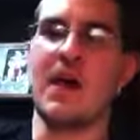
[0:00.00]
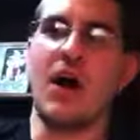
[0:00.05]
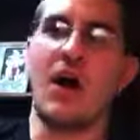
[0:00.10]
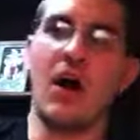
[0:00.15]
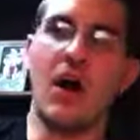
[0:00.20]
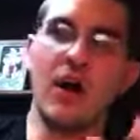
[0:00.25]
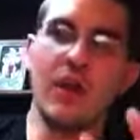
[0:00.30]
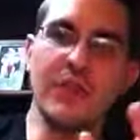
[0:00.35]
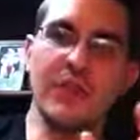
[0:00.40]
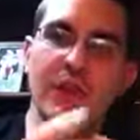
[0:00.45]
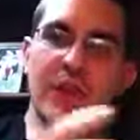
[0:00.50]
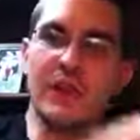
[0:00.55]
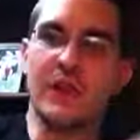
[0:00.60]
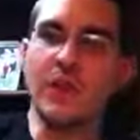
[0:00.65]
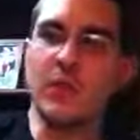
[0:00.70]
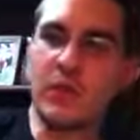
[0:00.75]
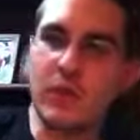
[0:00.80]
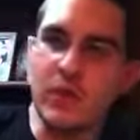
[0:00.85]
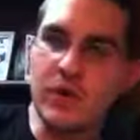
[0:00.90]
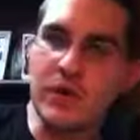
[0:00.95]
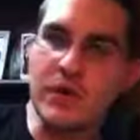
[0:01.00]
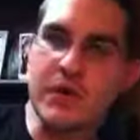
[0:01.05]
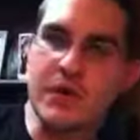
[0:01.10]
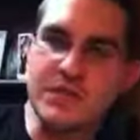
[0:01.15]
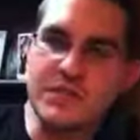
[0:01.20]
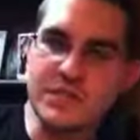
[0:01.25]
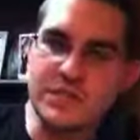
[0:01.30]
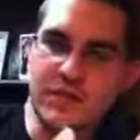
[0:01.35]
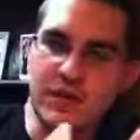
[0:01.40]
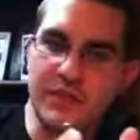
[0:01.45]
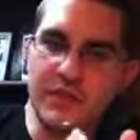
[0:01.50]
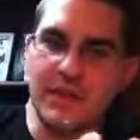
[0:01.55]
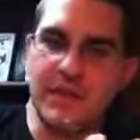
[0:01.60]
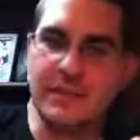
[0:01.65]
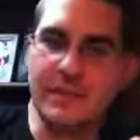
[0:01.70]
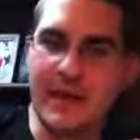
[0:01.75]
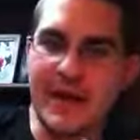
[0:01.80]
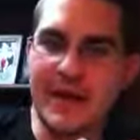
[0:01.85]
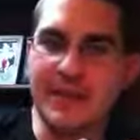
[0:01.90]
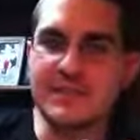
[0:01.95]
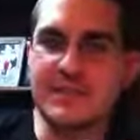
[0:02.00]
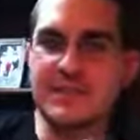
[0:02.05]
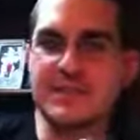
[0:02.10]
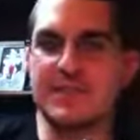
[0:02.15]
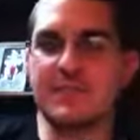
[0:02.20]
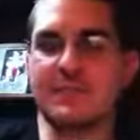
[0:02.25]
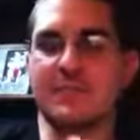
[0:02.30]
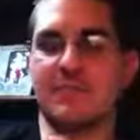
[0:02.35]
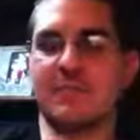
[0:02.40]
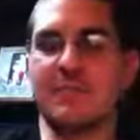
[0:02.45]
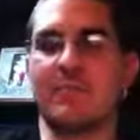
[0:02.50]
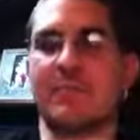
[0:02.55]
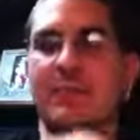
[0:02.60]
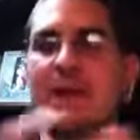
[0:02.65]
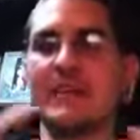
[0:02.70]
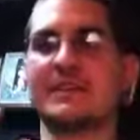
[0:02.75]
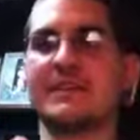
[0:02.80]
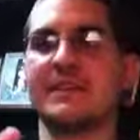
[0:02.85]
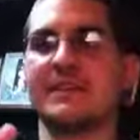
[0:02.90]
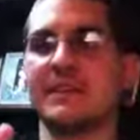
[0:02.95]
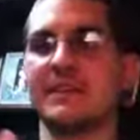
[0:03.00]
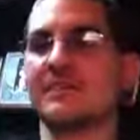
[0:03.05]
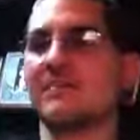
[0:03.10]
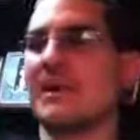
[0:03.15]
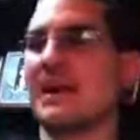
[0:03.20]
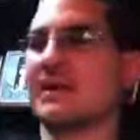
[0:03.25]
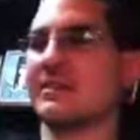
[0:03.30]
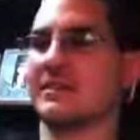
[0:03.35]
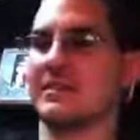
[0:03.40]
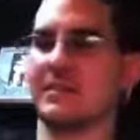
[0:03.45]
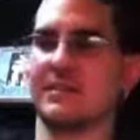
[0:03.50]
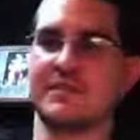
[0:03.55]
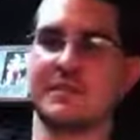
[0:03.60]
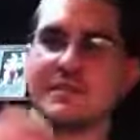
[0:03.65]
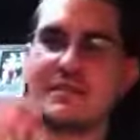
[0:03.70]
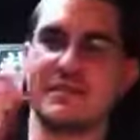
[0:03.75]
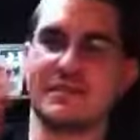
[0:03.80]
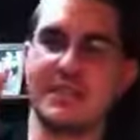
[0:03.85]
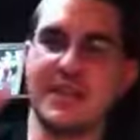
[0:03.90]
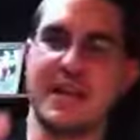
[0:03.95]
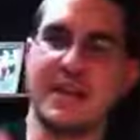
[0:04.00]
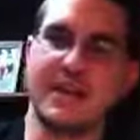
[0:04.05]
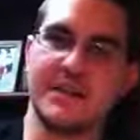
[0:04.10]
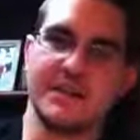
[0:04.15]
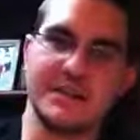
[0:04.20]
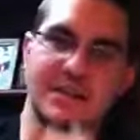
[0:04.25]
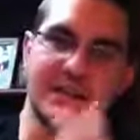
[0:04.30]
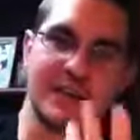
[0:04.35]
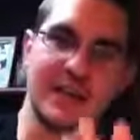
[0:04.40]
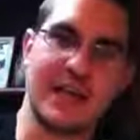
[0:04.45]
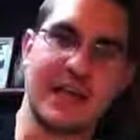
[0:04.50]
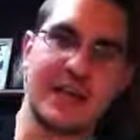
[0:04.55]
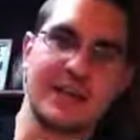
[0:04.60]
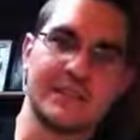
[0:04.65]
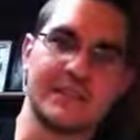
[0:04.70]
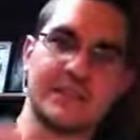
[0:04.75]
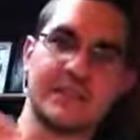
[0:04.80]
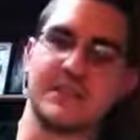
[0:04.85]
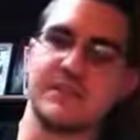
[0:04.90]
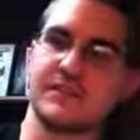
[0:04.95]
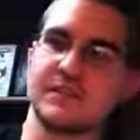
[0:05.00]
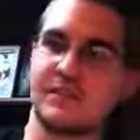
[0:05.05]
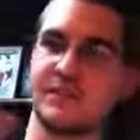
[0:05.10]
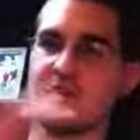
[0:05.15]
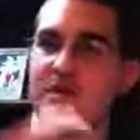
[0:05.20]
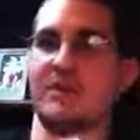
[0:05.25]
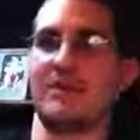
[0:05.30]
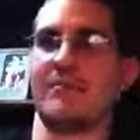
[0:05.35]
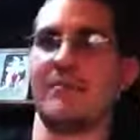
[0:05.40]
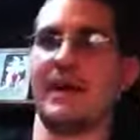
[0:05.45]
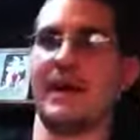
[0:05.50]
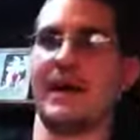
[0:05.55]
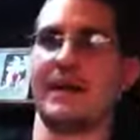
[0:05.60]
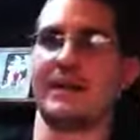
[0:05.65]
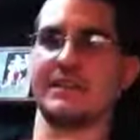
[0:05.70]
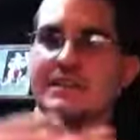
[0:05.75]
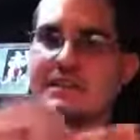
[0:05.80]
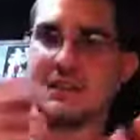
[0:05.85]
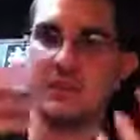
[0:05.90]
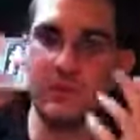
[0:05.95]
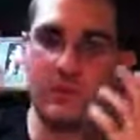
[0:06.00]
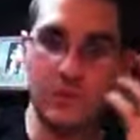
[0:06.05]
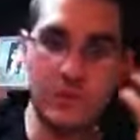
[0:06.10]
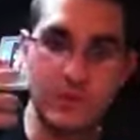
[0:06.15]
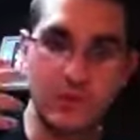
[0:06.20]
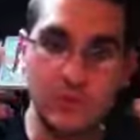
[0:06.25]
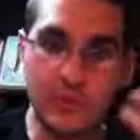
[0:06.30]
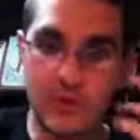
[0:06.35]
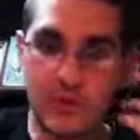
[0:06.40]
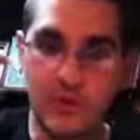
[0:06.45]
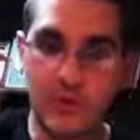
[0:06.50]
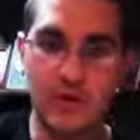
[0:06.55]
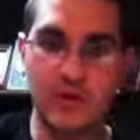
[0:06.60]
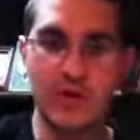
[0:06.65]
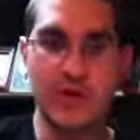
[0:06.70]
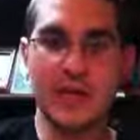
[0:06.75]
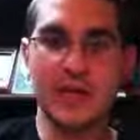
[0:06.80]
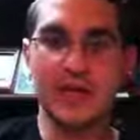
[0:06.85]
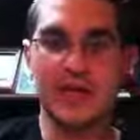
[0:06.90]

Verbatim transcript: All the other words and all the other passages basically meant to, to stare, to glance, to, to turn back and say, ooh, you know,